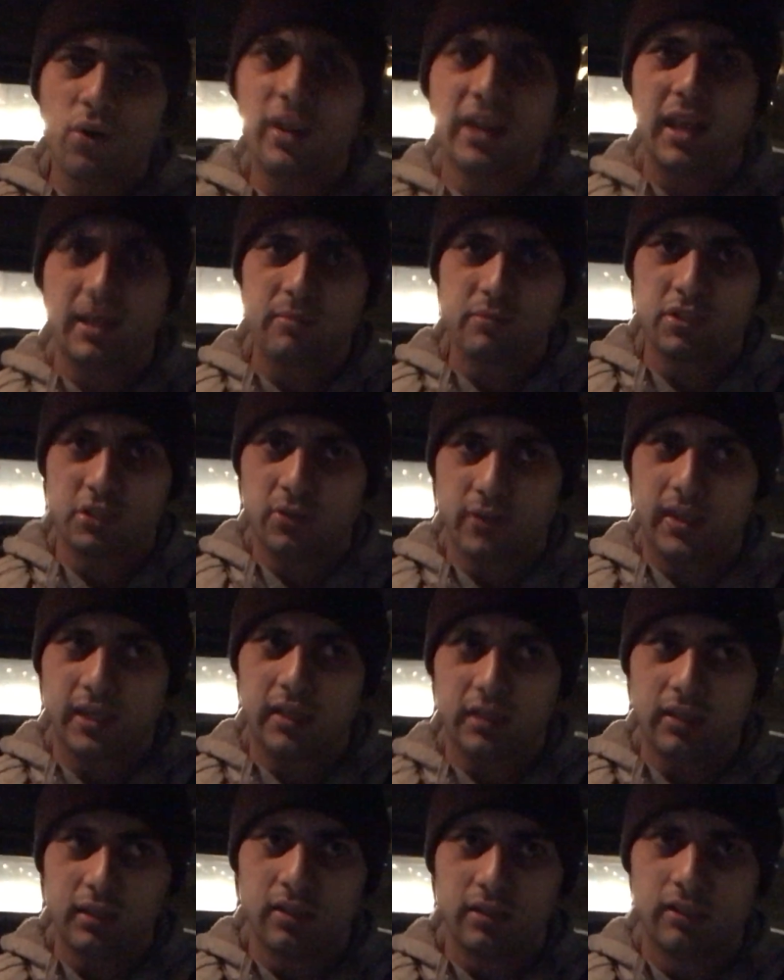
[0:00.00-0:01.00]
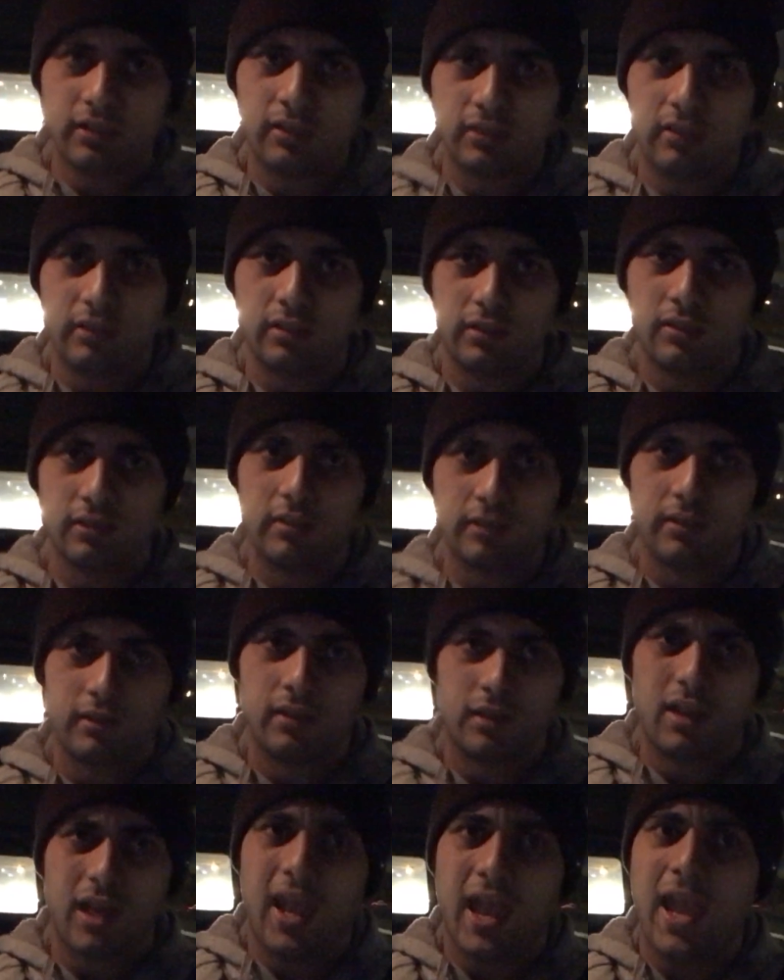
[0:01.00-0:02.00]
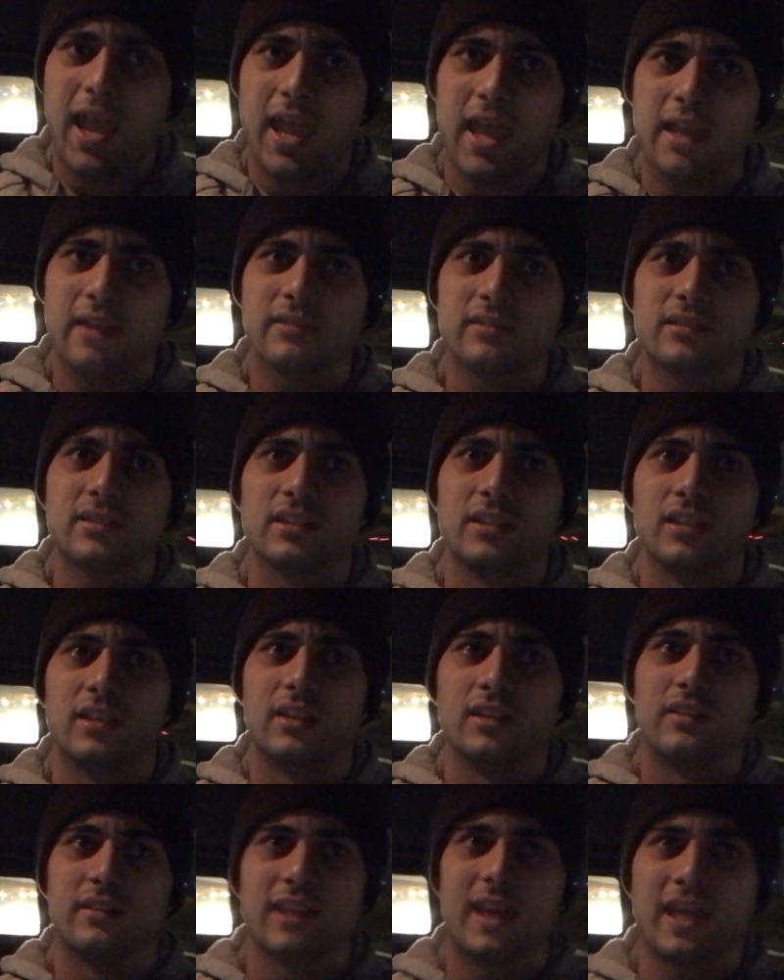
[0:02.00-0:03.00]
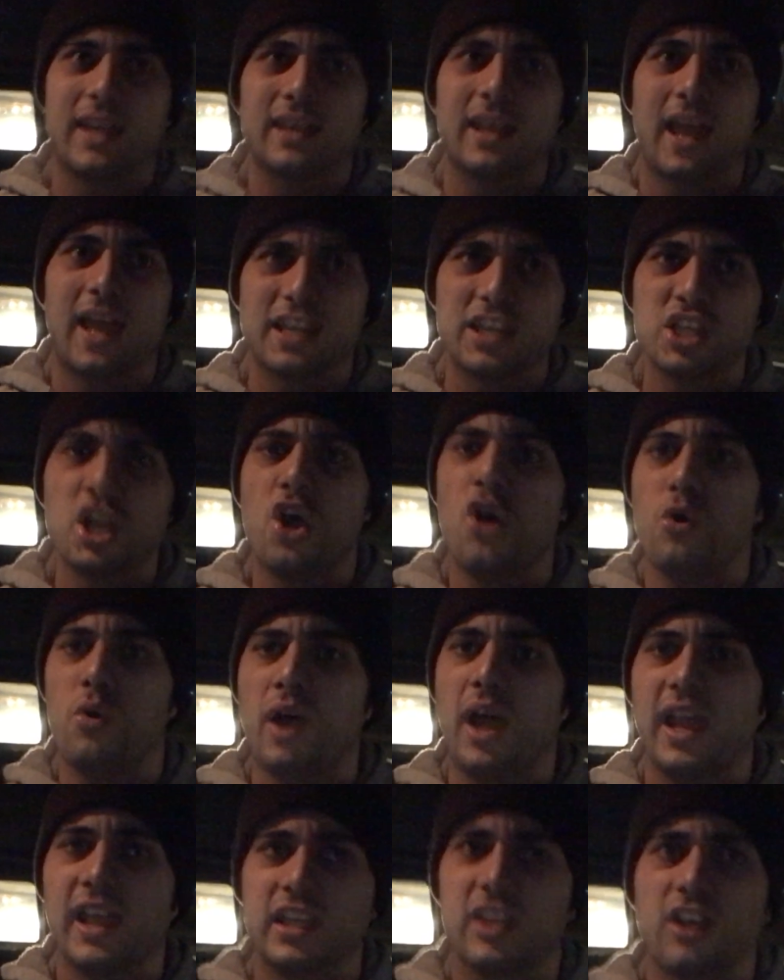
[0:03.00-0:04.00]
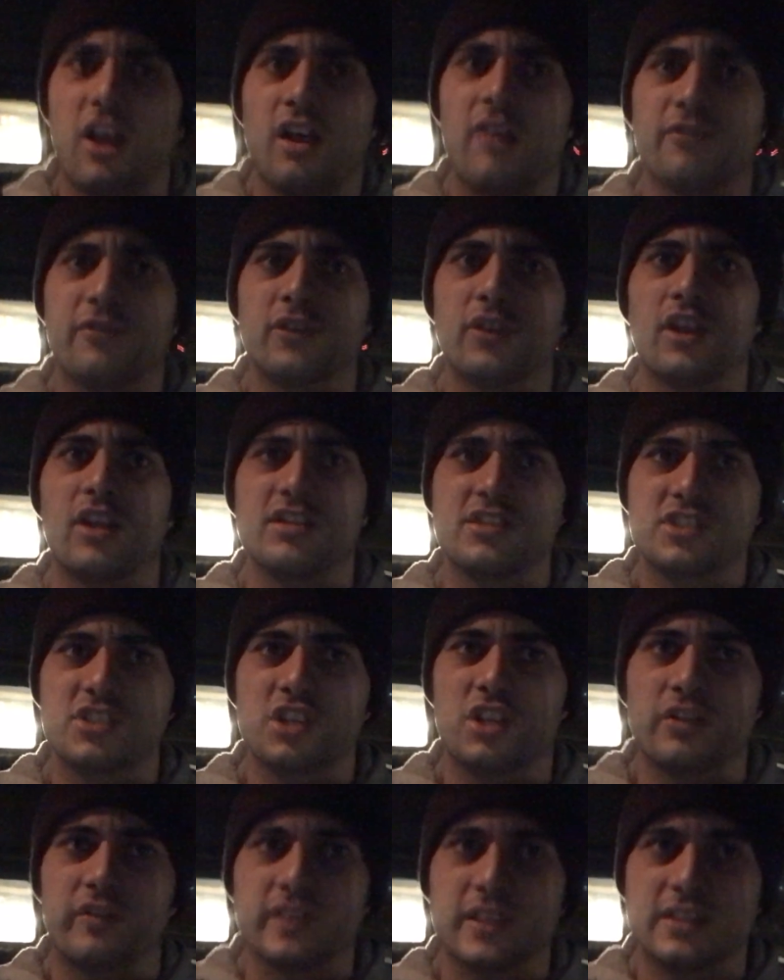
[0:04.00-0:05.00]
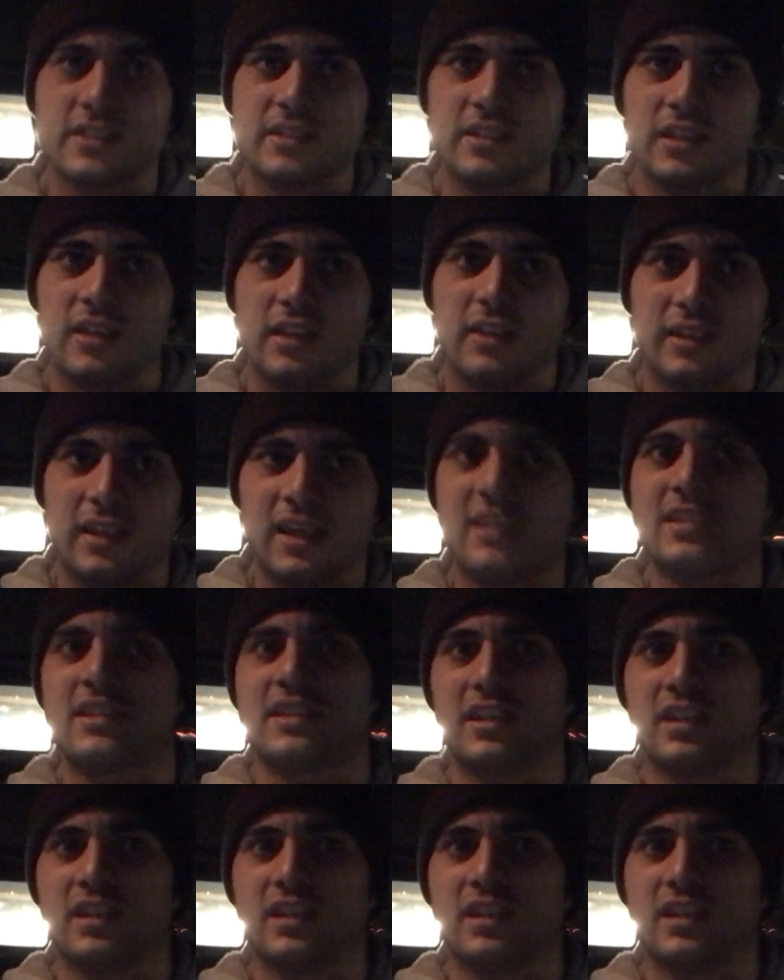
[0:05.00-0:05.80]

what I'm doing, and that I know I can offer a service that's